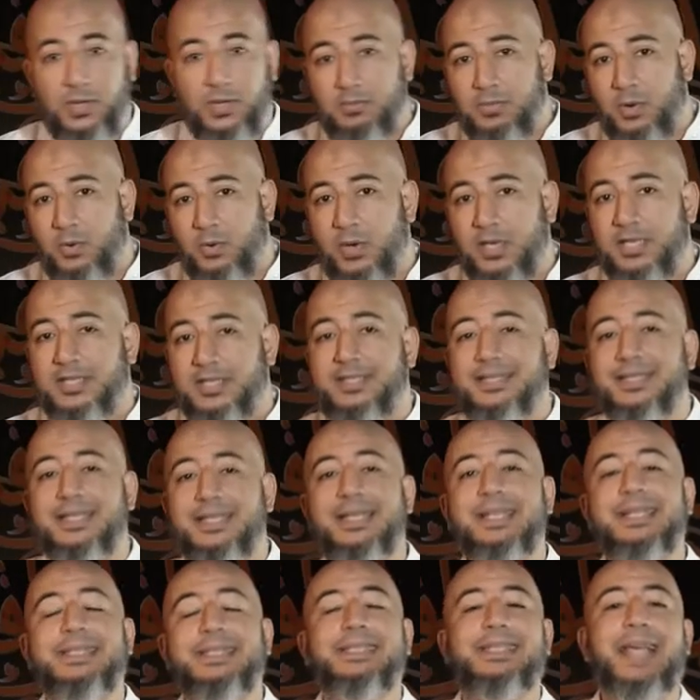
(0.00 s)
number one,
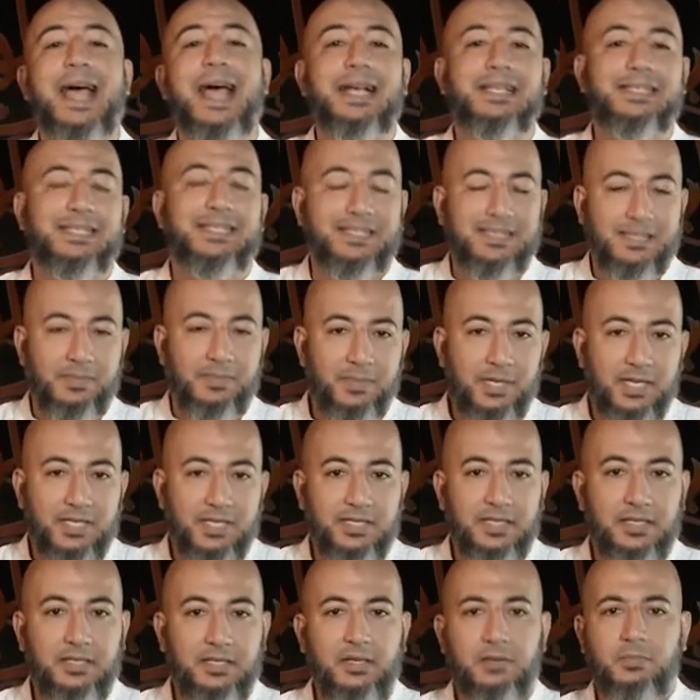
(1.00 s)
it's
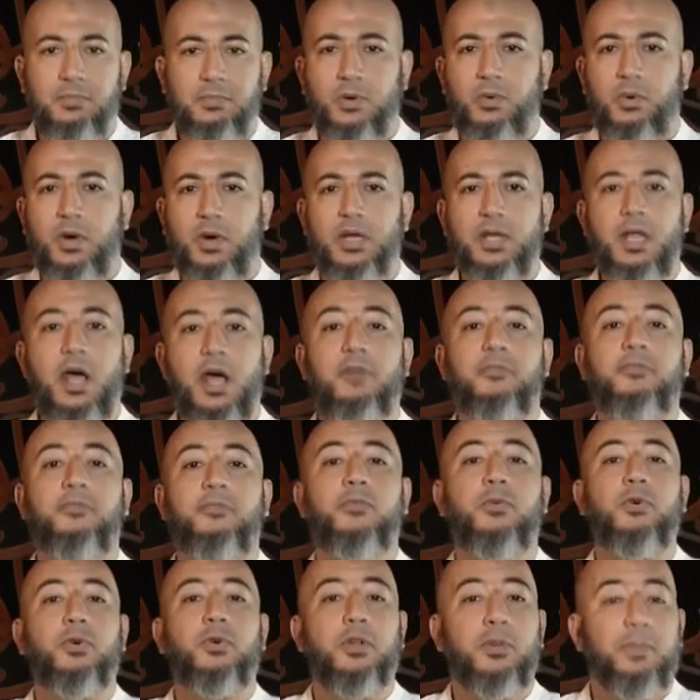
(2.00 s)
accessibility. Number one,
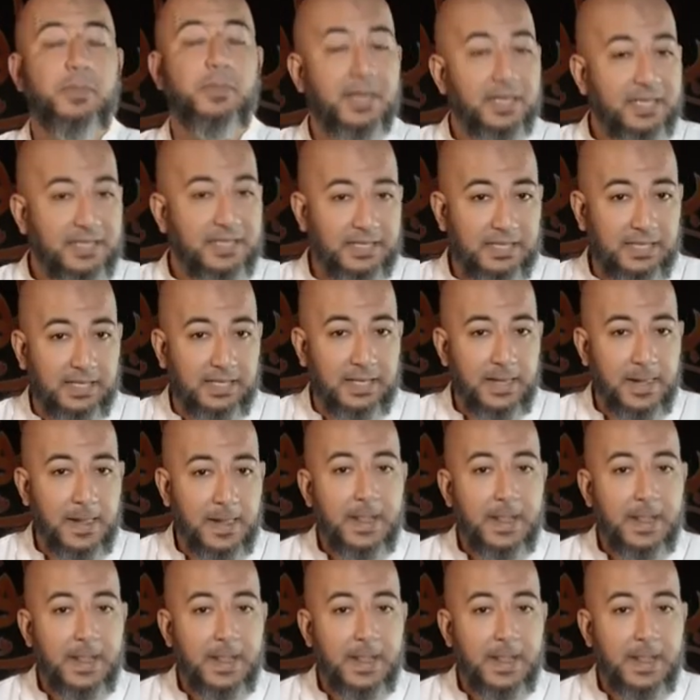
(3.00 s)
affordability.